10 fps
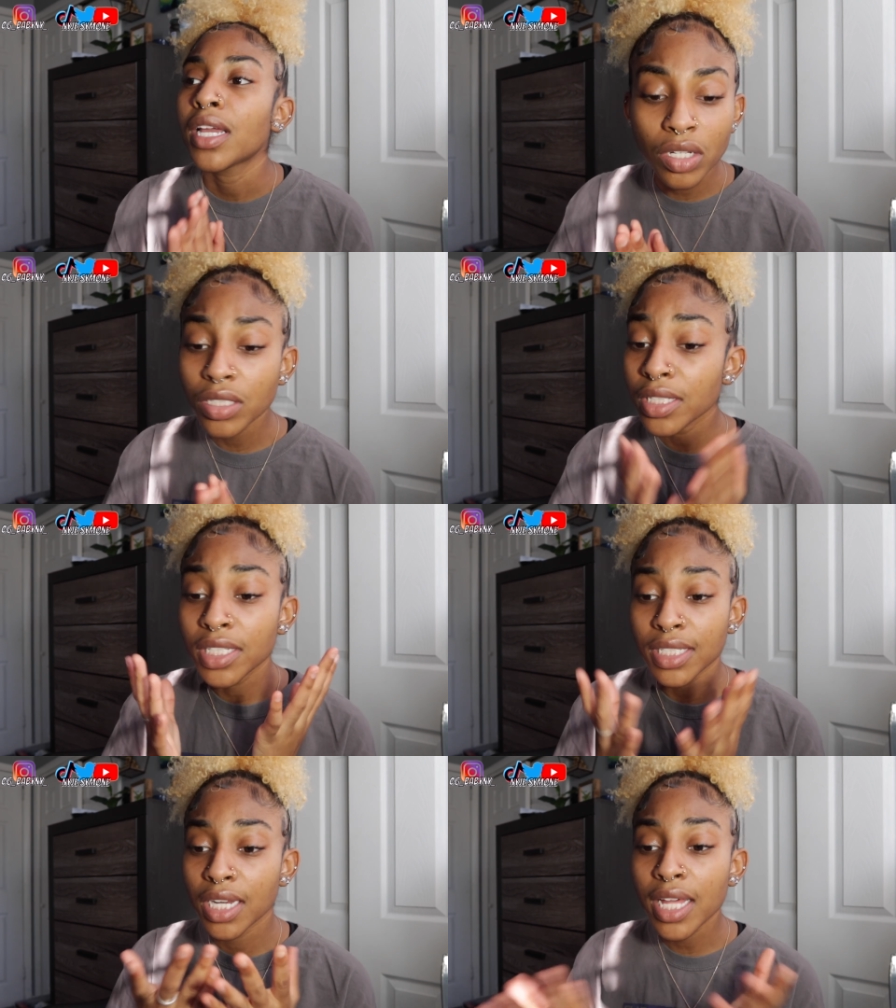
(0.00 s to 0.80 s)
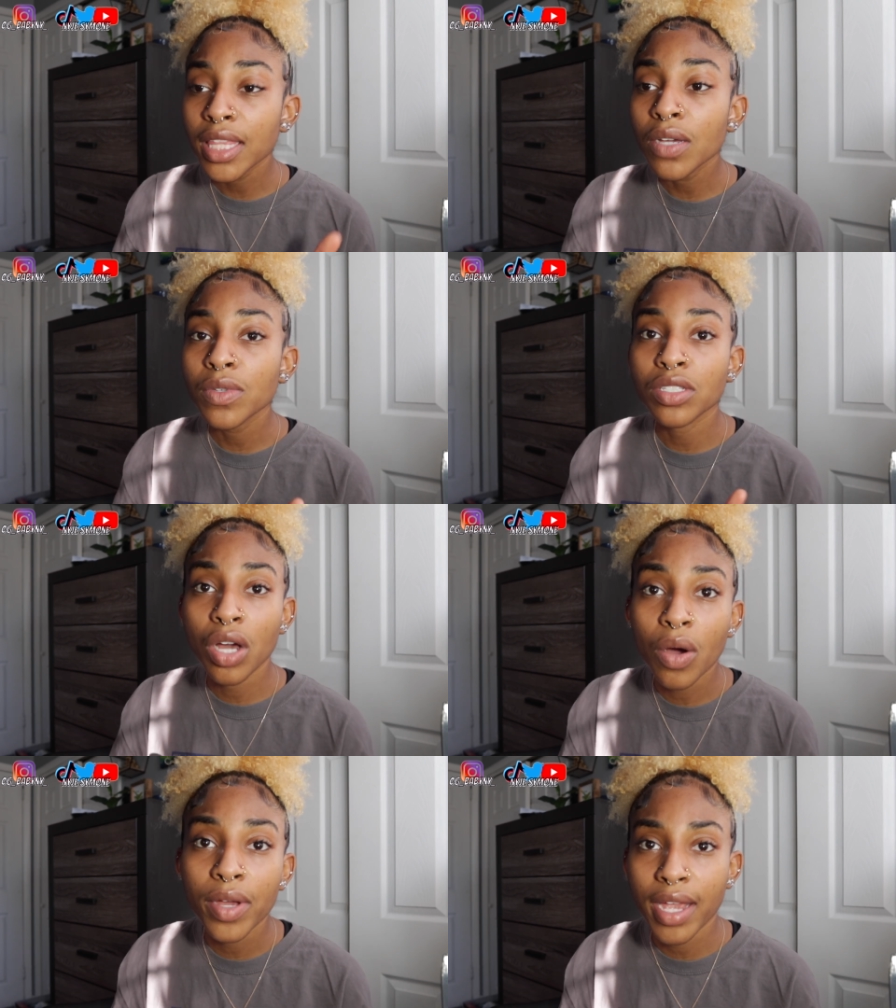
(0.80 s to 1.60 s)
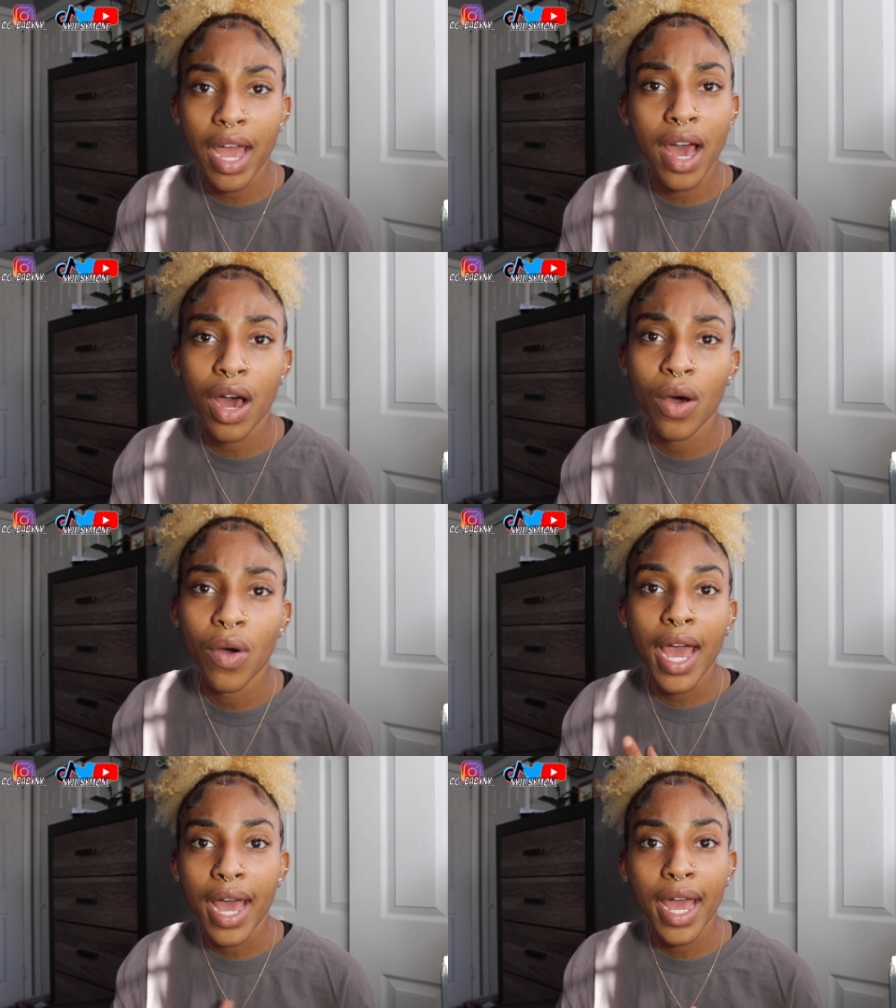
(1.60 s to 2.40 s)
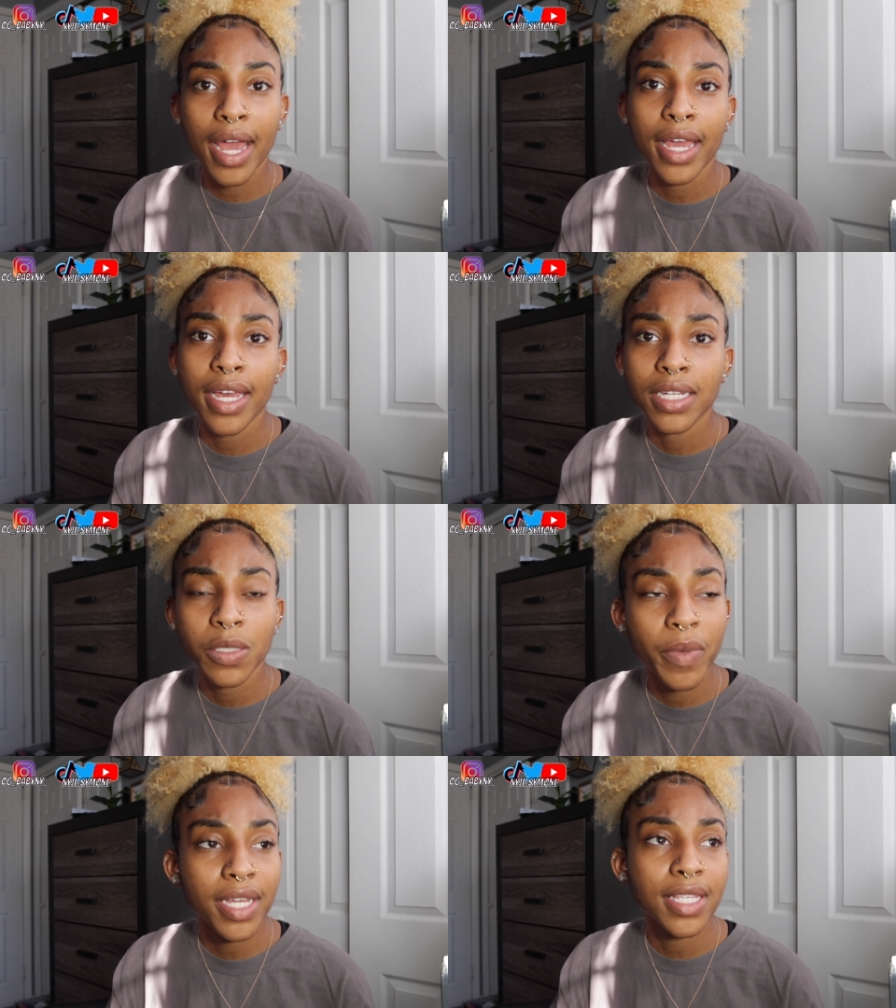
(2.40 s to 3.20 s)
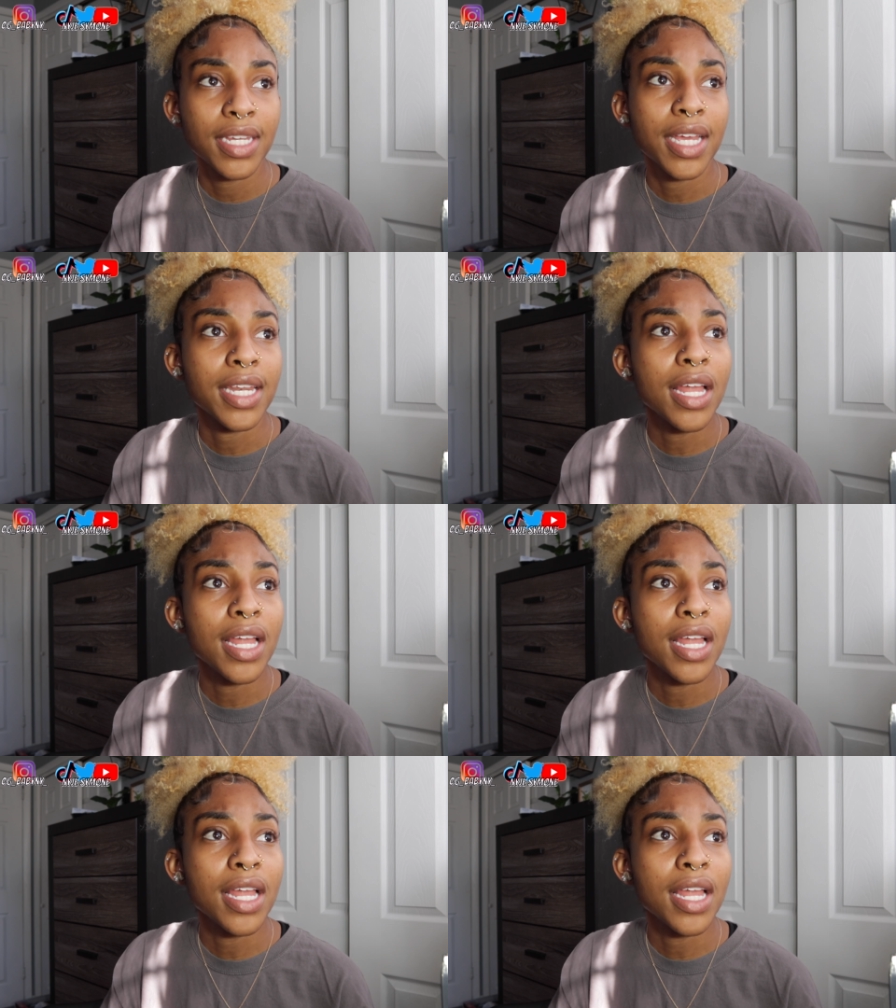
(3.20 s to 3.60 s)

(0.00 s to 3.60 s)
Just, just nothing was going how I expected it.